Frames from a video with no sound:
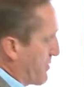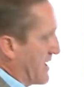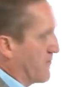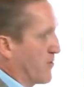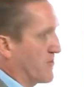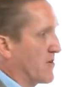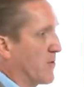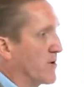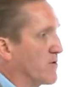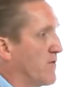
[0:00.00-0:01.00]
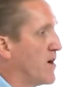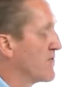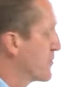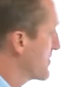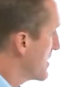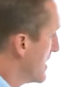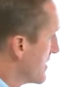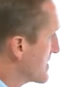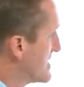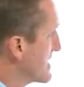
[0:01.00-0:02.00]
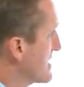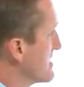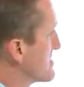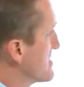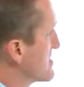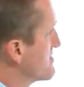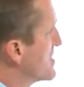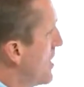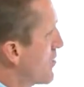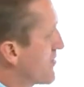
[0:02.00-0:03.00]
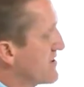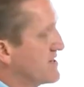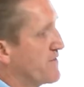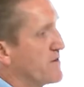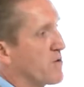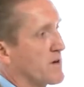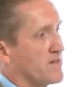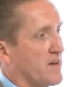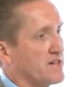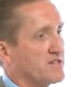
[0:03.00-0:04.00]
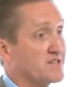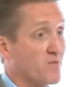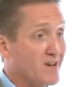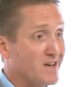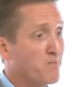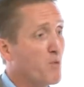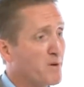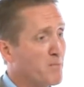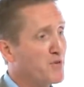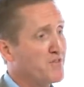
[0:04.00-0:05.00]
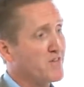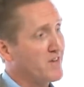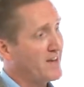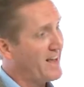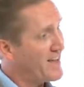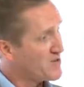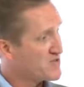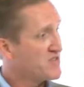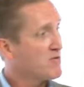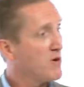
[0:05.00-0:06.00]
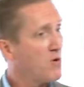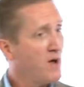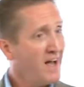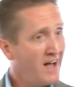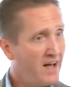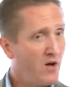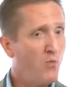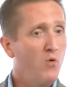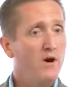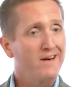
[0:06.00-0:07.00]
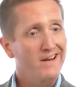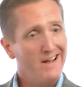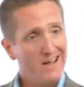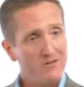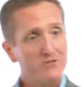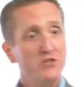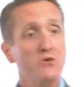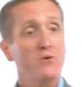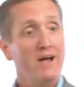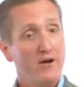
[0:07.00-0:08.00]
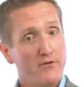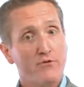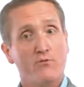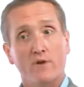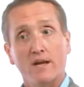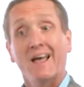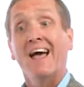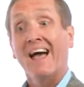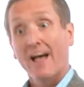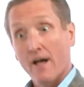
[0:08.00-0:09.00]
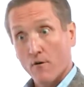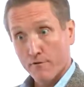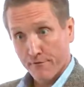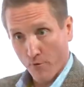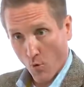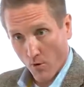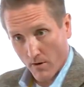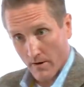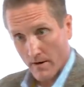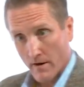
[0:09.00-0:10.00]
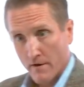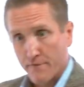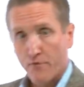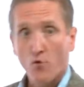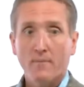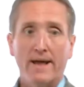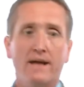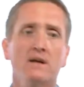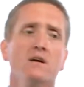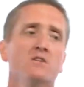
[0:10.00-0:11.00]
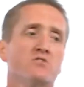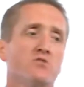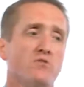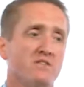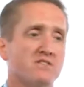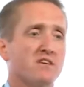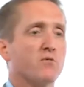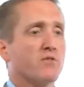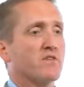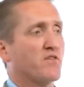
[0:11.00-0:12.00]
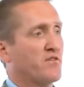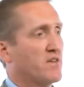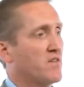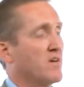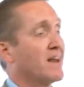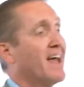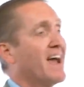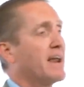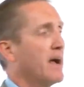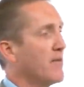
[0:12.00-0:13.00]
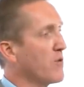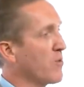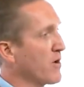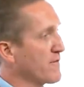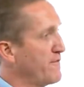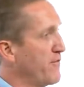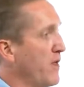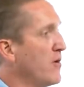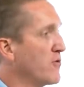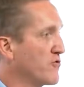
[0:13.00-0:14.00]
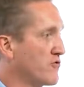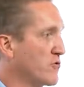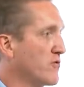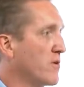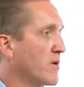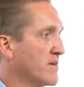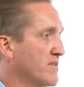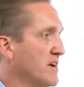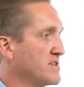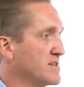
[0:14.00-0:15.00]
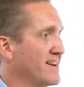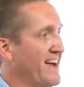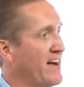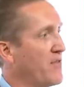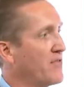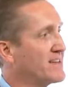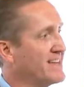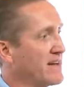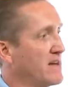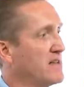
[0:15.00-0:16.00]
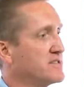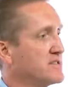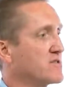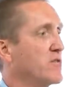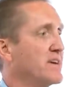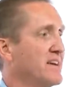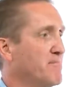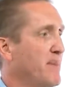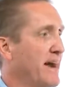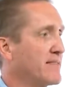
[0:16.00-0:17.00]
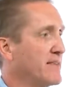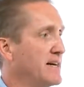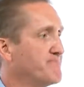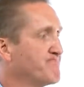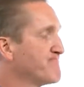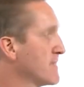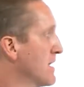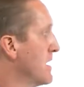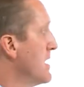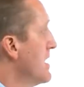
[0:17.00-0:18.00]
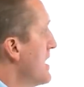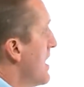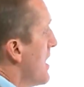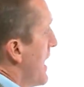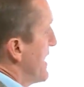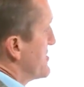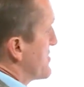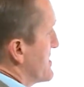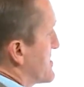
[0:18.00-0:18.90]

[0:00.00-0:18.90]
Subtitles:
platforms that we were involved with, the ticketing systems, what are the different organizations, and we did want to put this in an L0, L1, L2, L3, L4 format so you can see where this fits in and how the work flows through the organization and how the technology is going to impact that. As you can